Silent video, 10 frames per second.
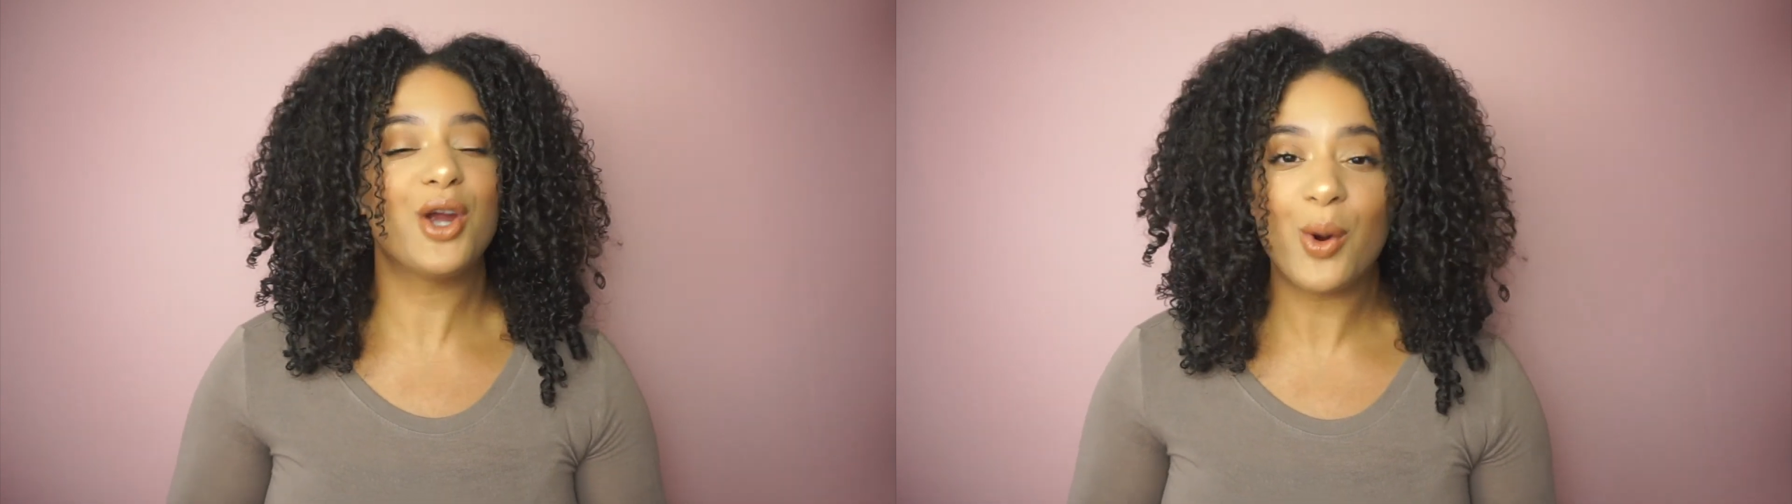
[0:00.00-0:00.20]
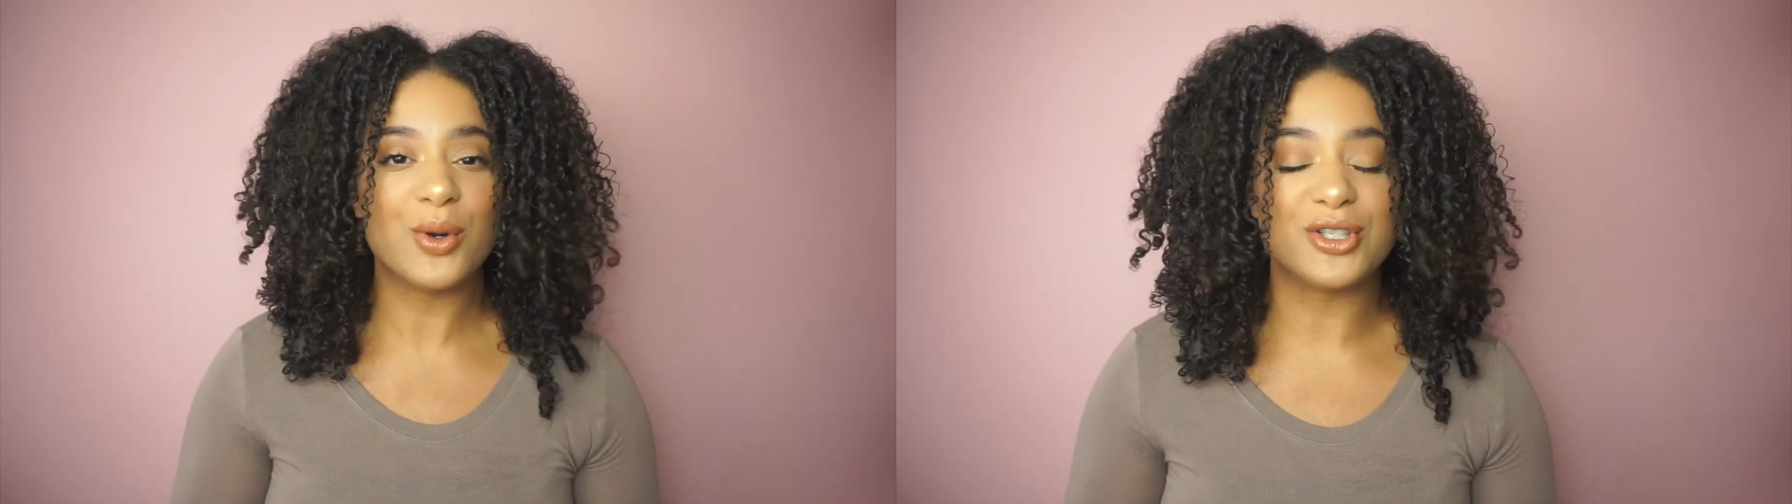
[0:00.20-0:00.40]

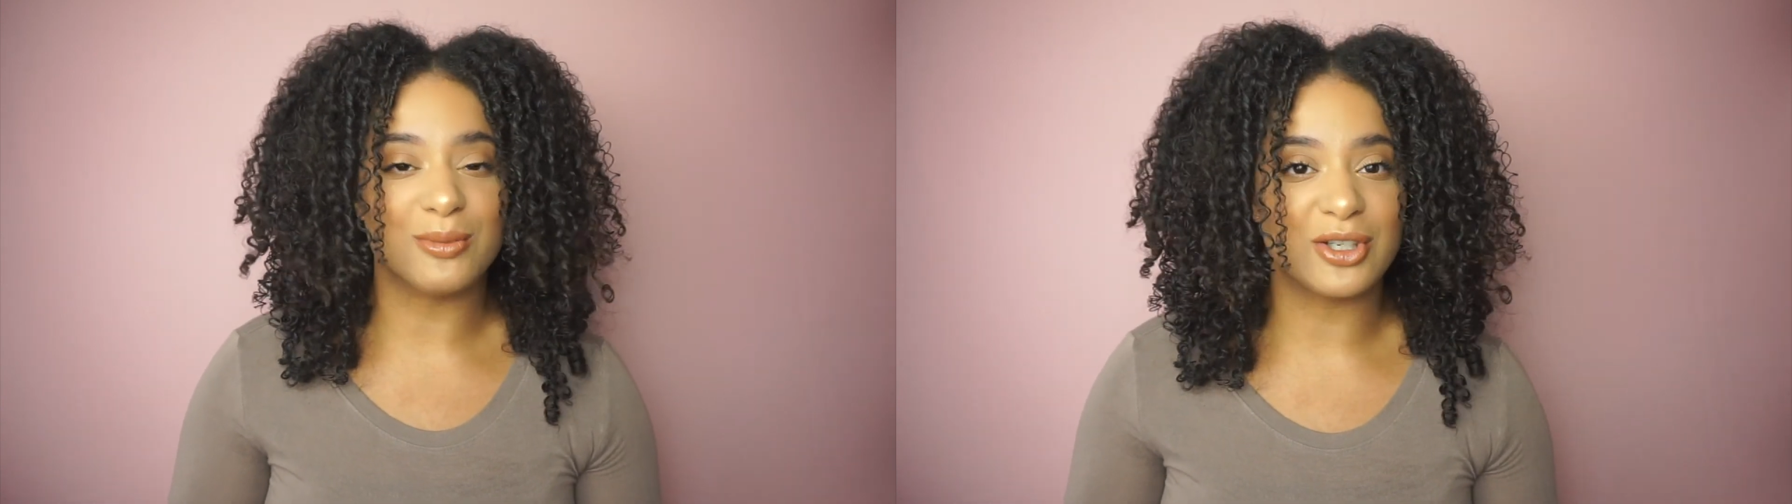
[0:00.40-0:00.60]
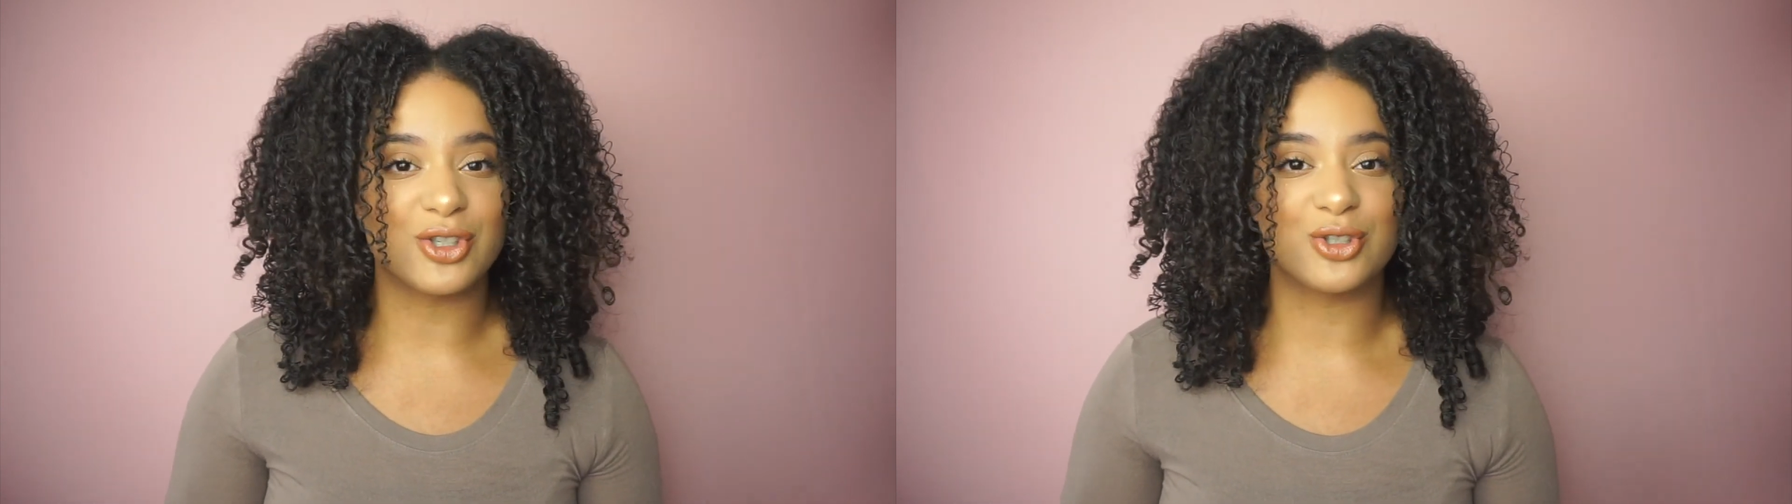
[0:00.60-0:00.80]
are going to
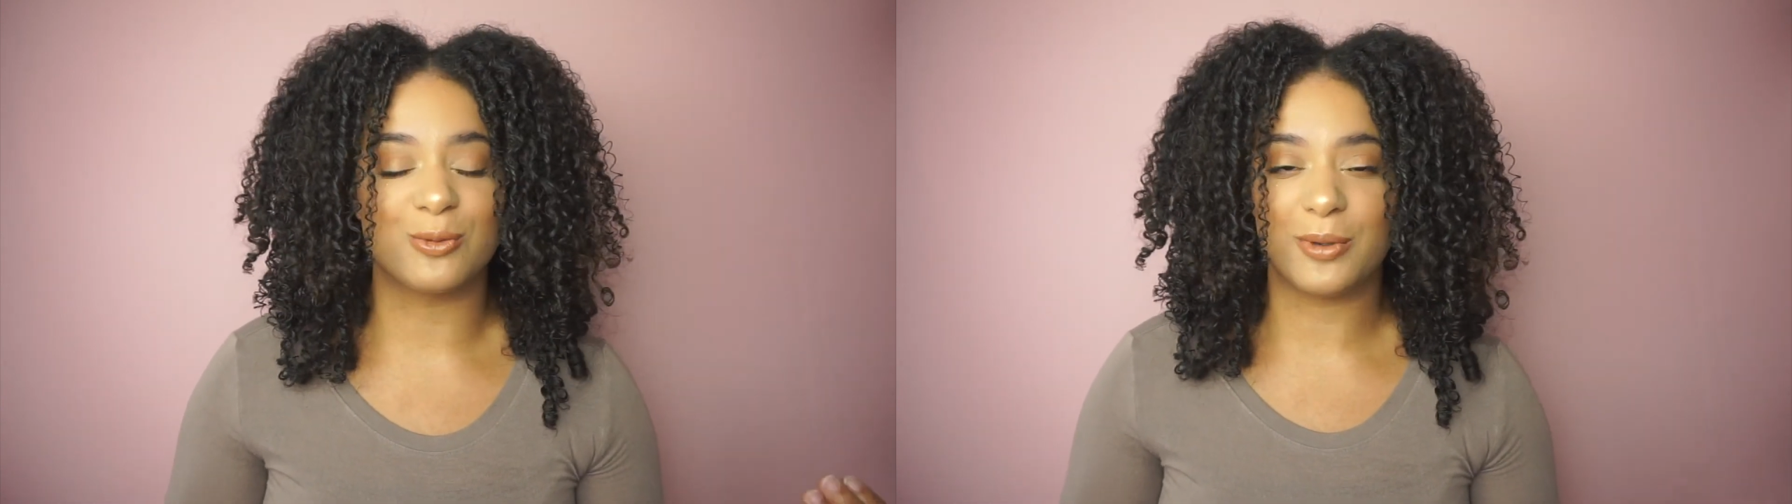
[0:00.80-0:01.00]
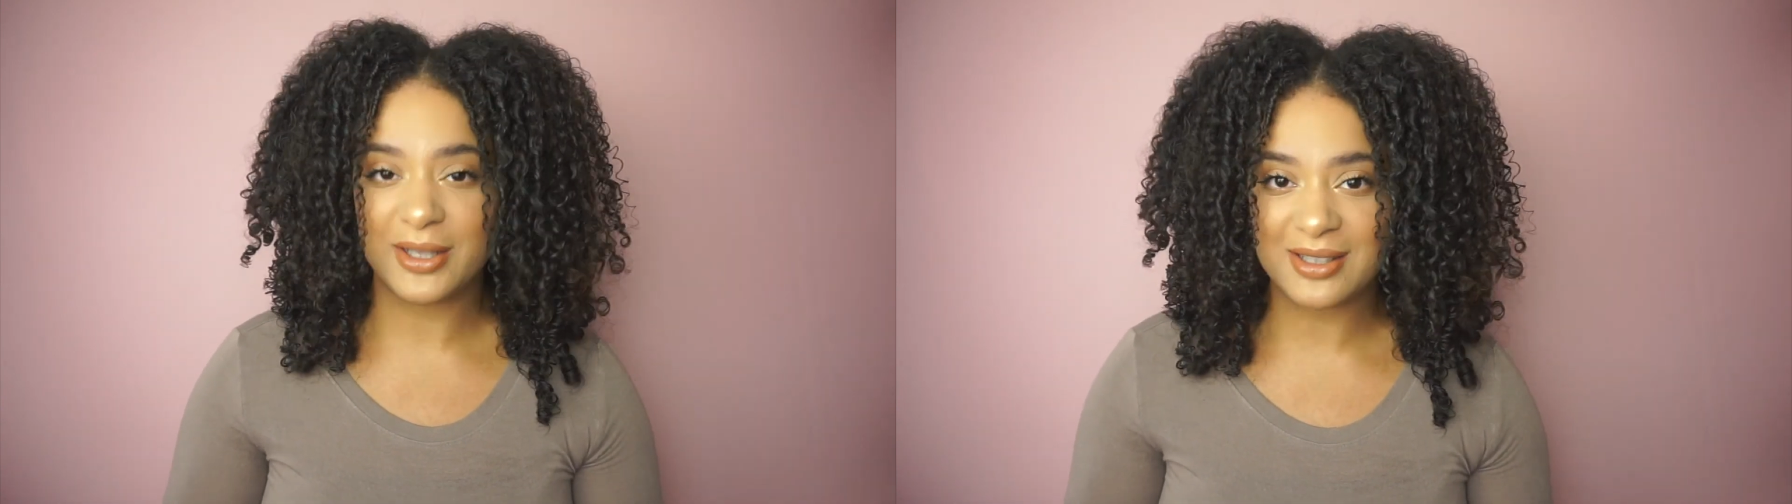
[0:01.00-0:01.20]
make sure to
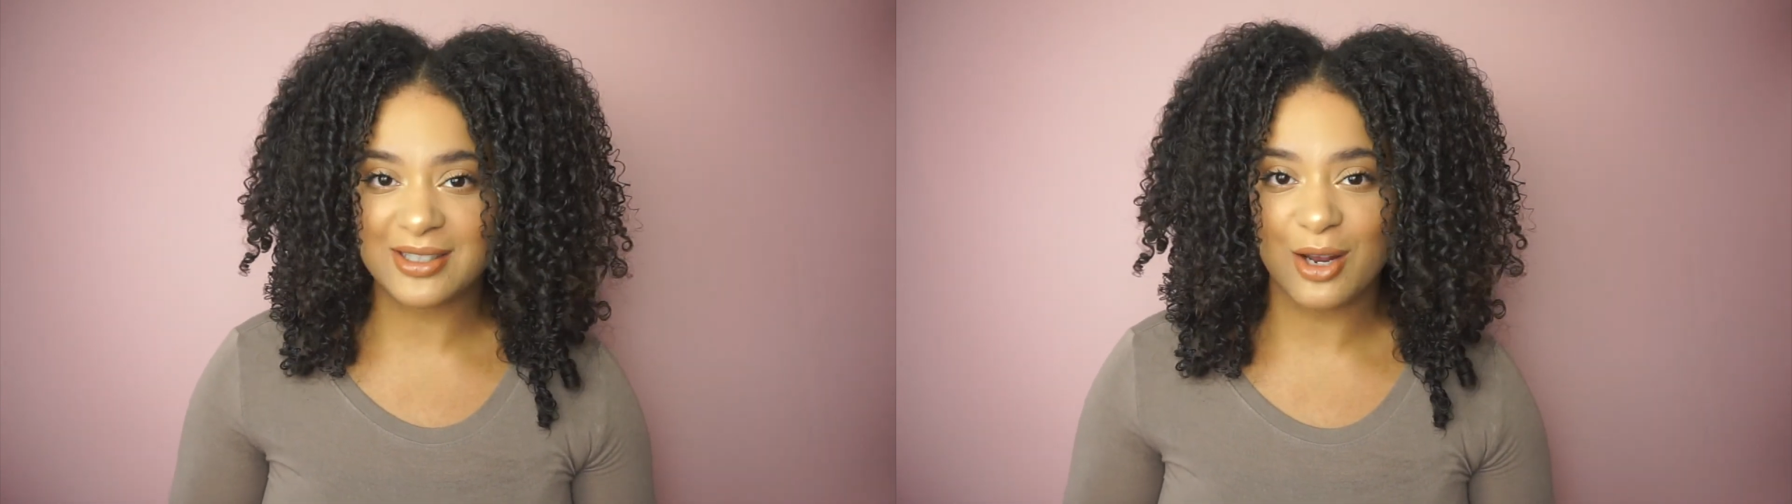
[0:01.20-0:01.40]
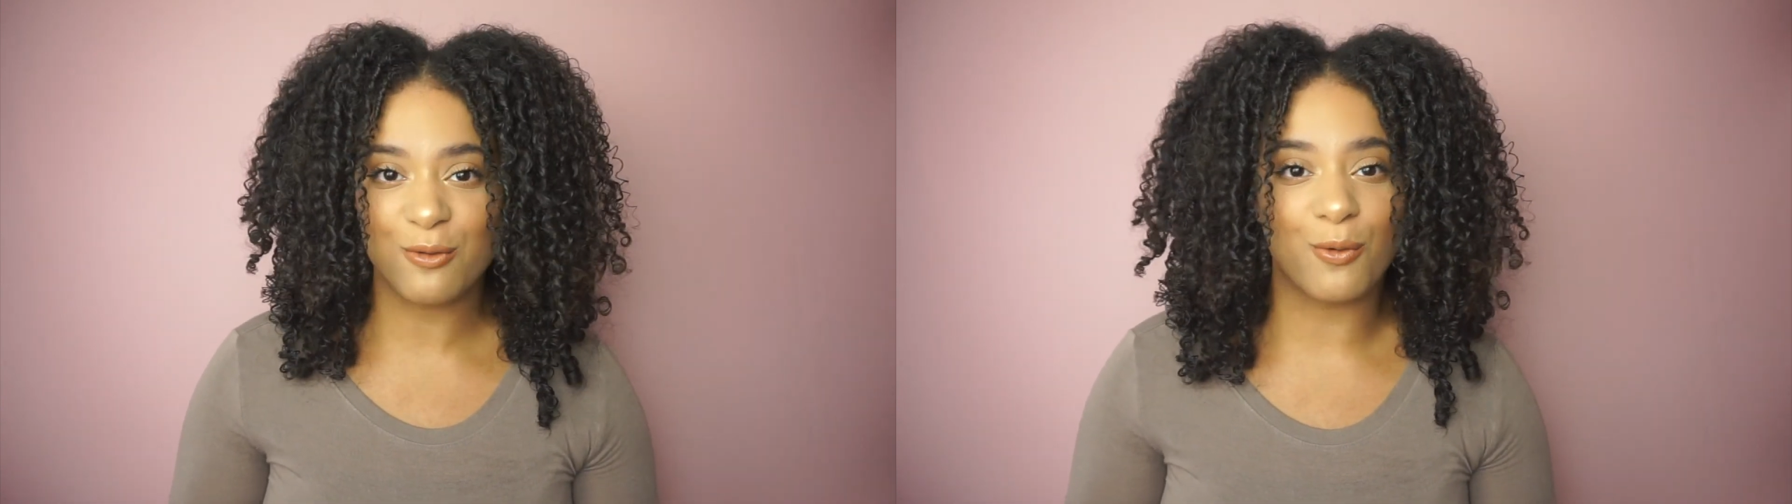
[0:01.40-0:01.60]
break this
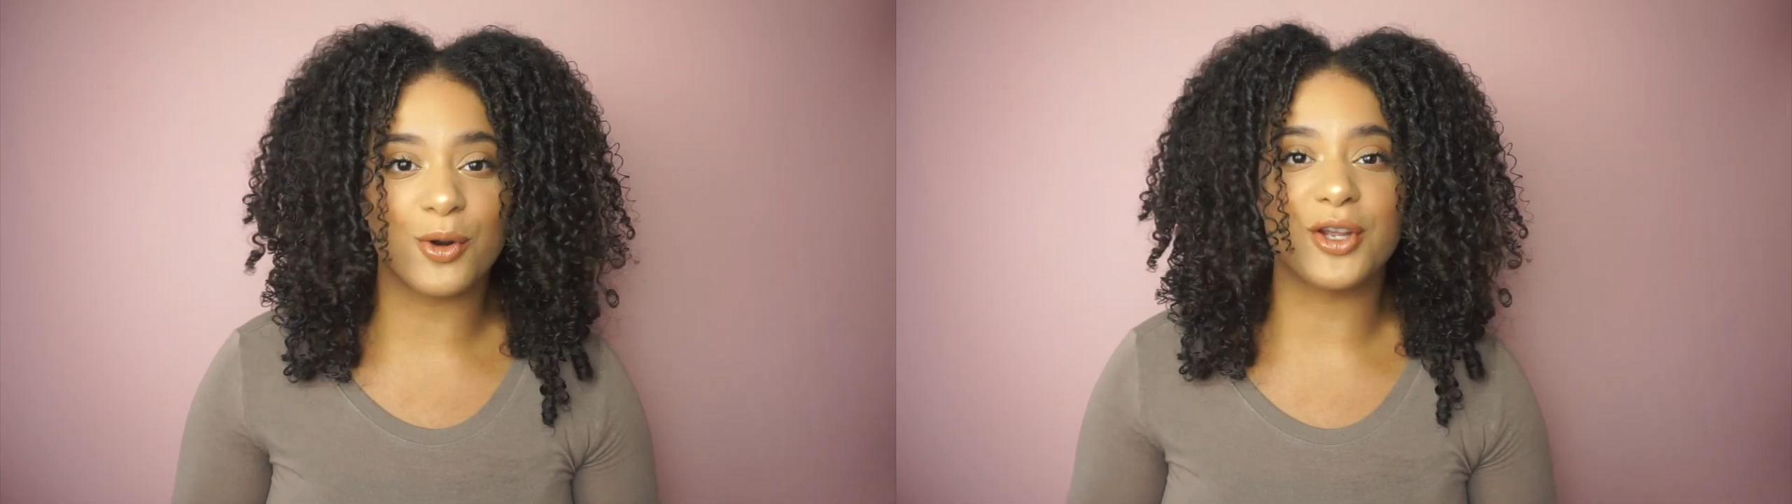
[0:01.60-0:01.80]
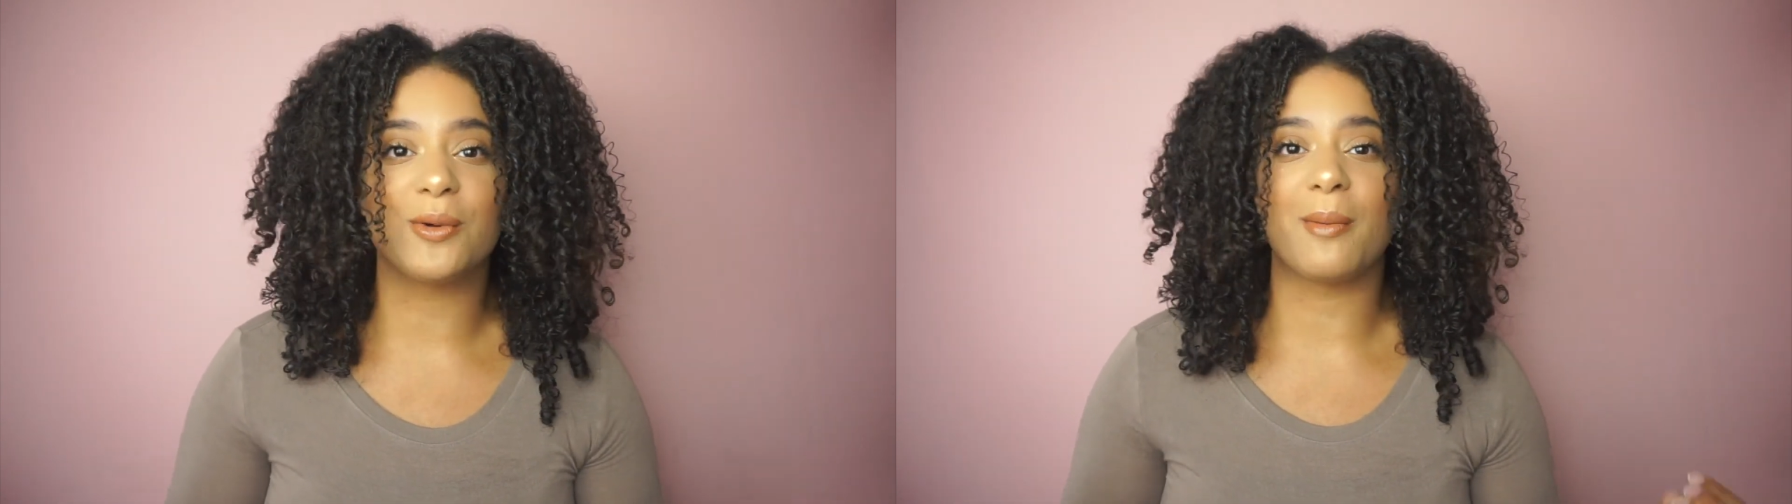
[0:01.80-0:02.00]
down for you.